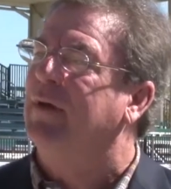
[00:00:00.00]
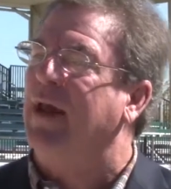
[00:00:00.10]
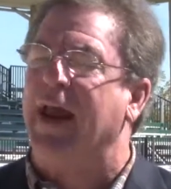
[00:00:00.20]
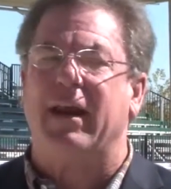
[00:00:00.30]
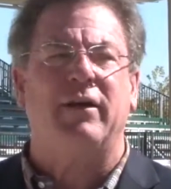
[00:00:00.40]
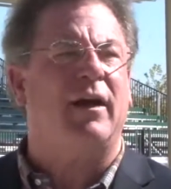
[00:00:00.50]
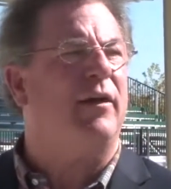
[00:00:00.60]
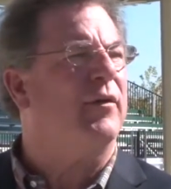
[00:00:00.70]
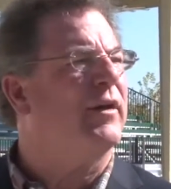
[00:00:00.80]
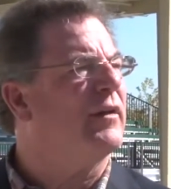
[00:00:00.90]
and
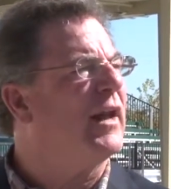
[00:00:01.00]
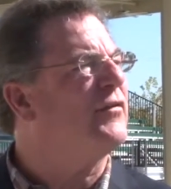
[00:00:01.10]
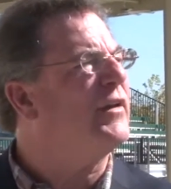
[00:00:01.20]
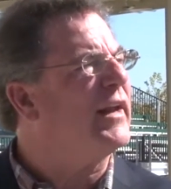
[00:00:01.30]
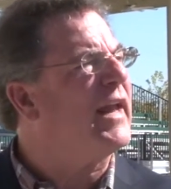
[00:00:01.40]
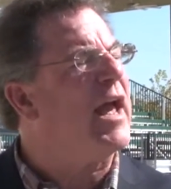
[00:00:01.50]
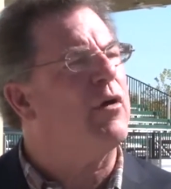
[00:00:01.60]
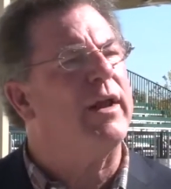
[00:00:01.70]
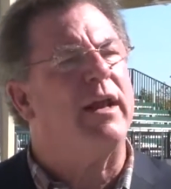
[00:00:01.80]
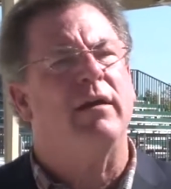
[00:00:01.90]
Lexington
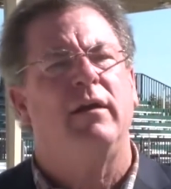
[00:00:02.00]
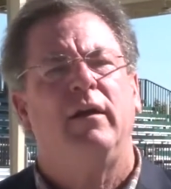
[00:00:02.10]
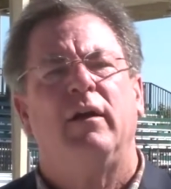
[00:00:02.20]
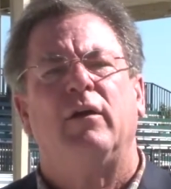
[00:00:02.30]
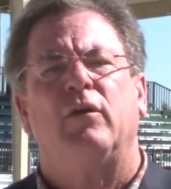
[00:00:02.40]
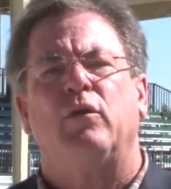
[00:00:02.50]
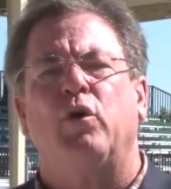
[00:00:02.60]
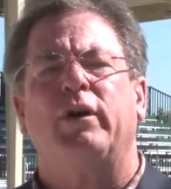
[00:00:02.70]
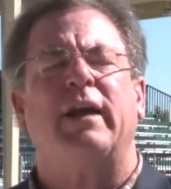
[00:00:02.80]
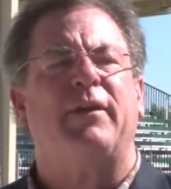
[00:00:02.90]
County
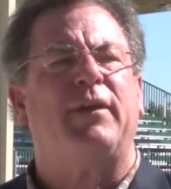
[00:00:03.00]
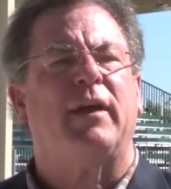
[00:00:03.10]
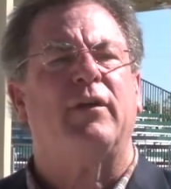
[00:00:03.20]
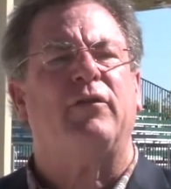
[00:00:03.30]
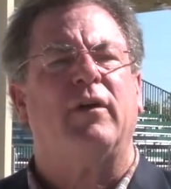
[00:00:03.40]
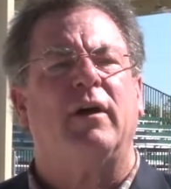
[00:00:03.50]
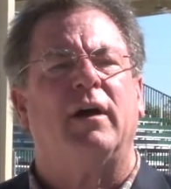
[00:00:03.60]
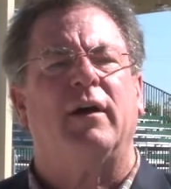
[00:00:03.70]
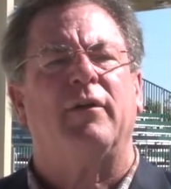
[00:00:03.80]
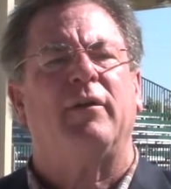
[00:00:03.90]
looked at this
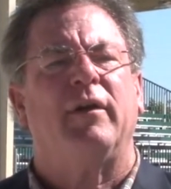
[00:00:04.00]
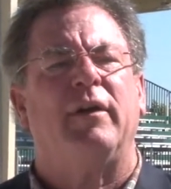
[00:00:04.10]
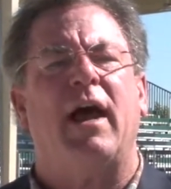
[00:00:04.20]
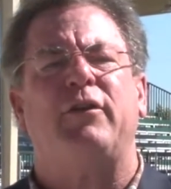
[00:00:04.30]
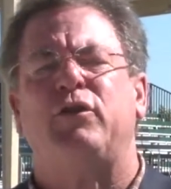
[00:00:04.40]
not